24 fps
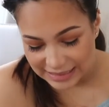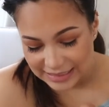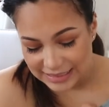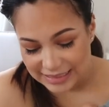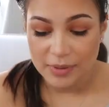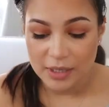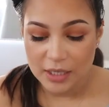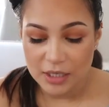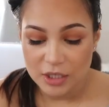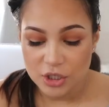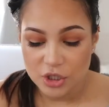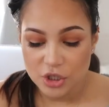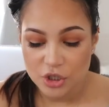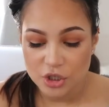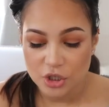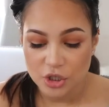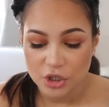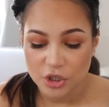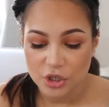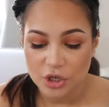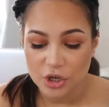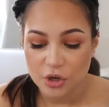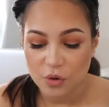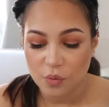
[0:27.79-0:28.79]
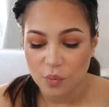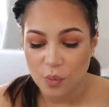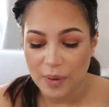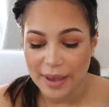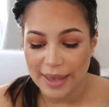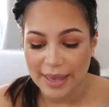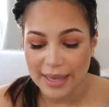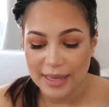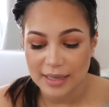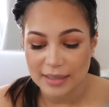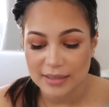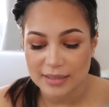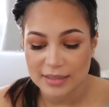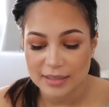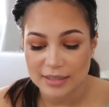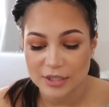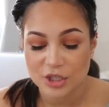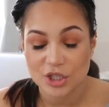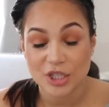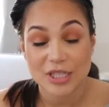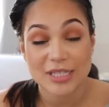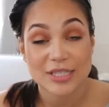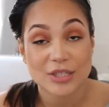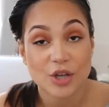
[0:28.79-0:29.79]
Feet should weigh
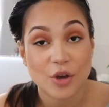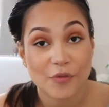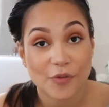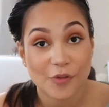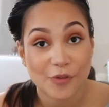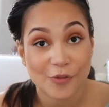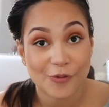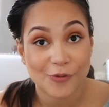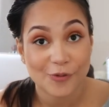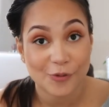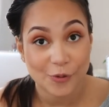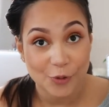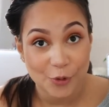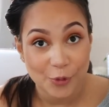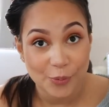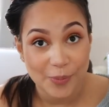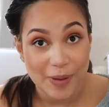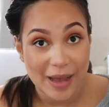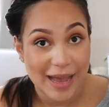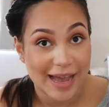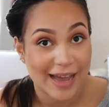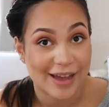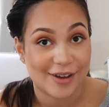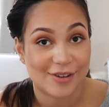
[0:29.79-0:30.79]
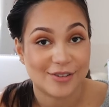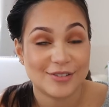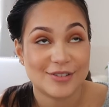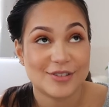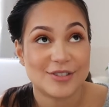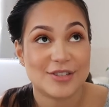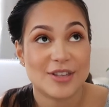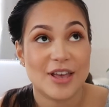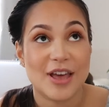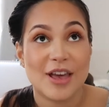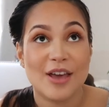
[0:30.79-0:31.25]
just over 4 pounds,